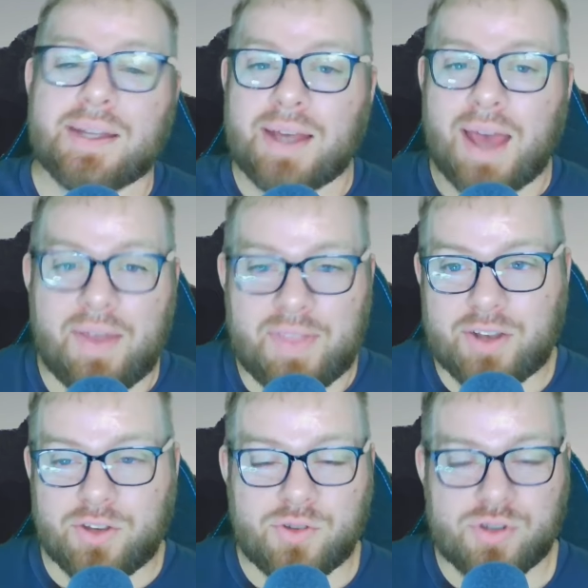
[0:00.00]
and
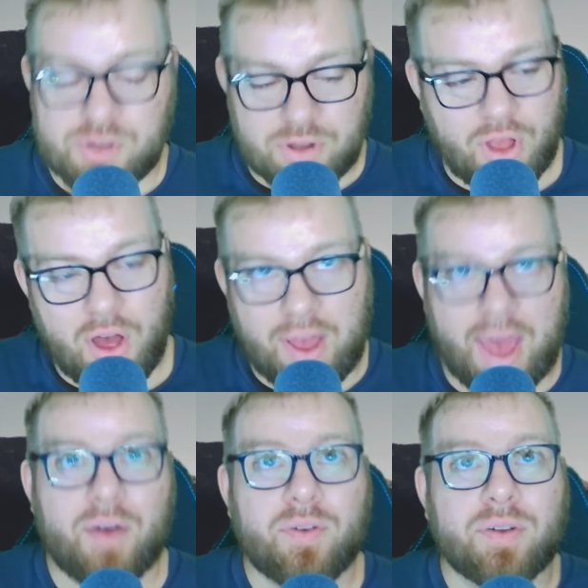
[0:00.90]
then you just log
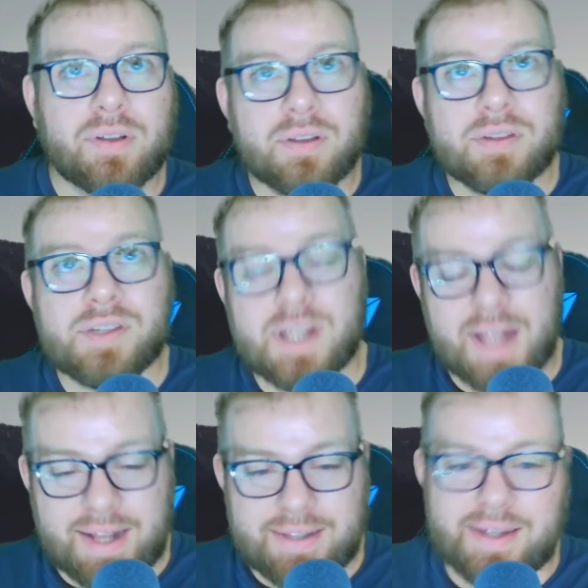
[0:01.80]
out,
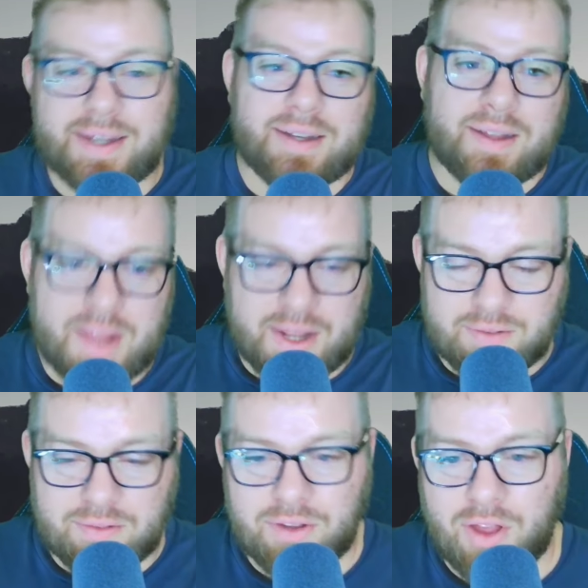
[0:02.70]
select it, and
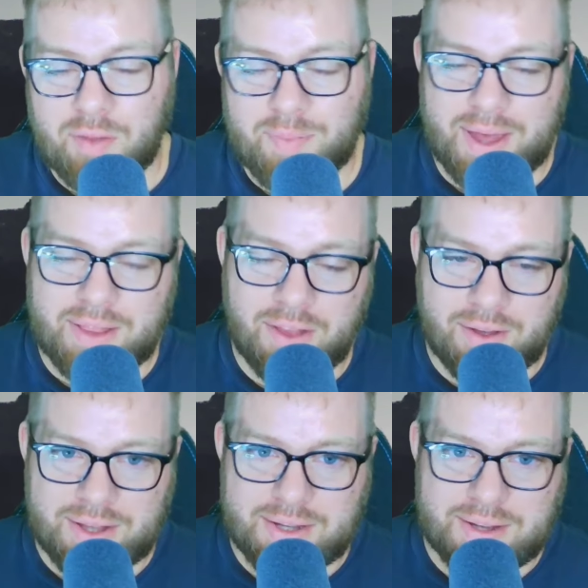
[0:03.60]
then
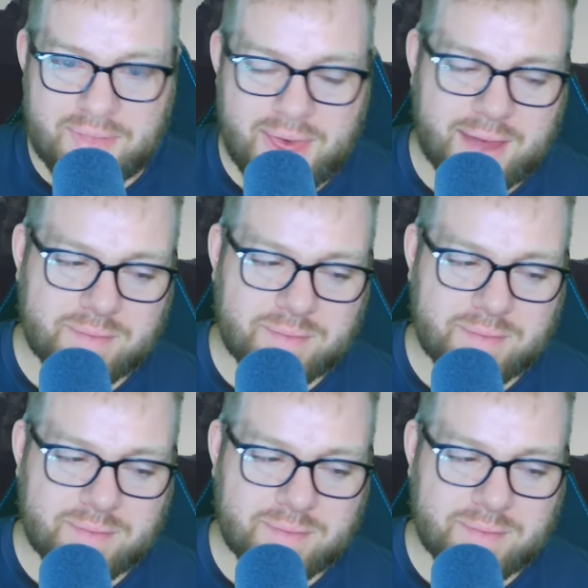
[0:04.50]
log into that.